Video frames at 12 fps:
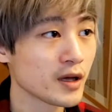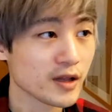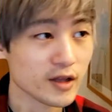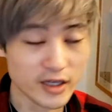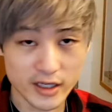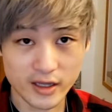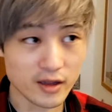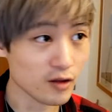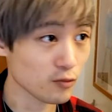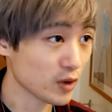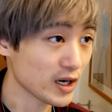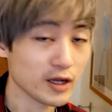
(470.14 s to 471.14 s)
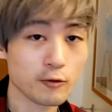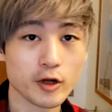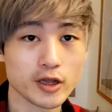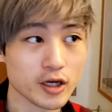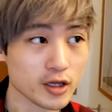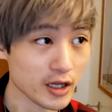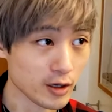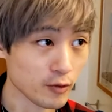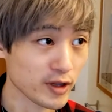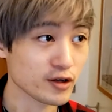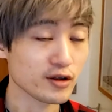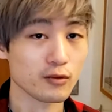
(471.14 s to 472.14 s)
So yeah, this is what it would look like
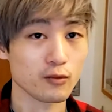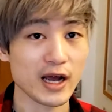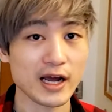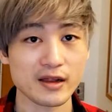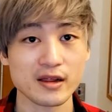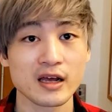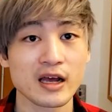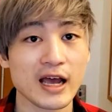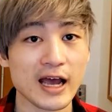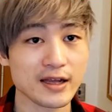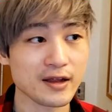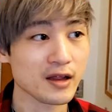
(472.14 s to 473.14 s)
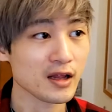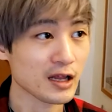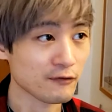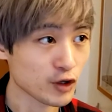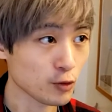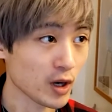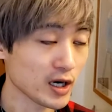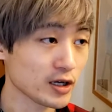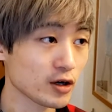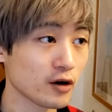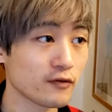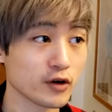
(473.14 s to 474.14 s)
with just the wax. And this is if you want to
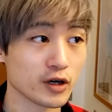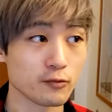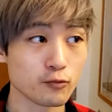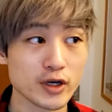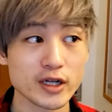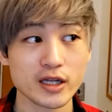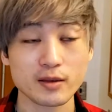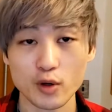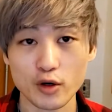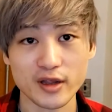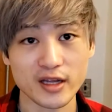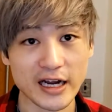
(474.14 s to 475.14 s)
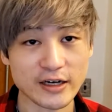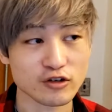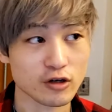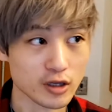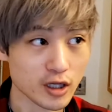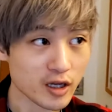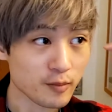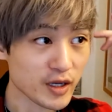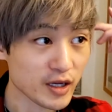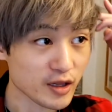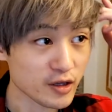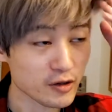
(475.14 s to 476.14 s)
go for the really most natural look,
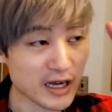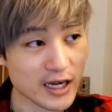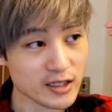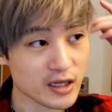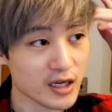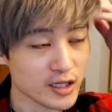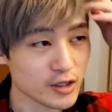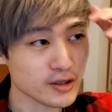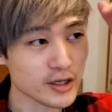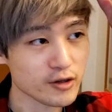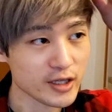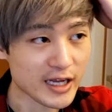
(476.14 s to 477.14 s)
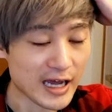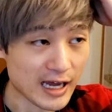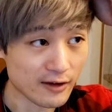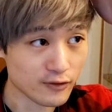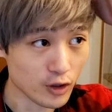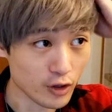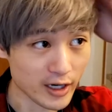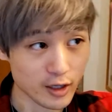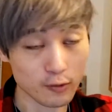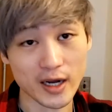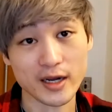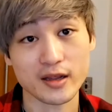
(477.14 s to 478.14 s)
because you literally have no hair
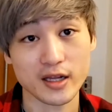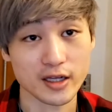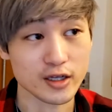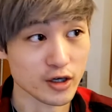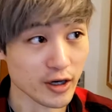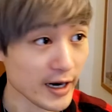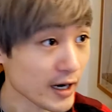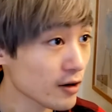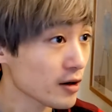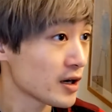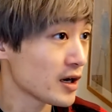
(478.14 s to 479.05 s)
wax in your hair.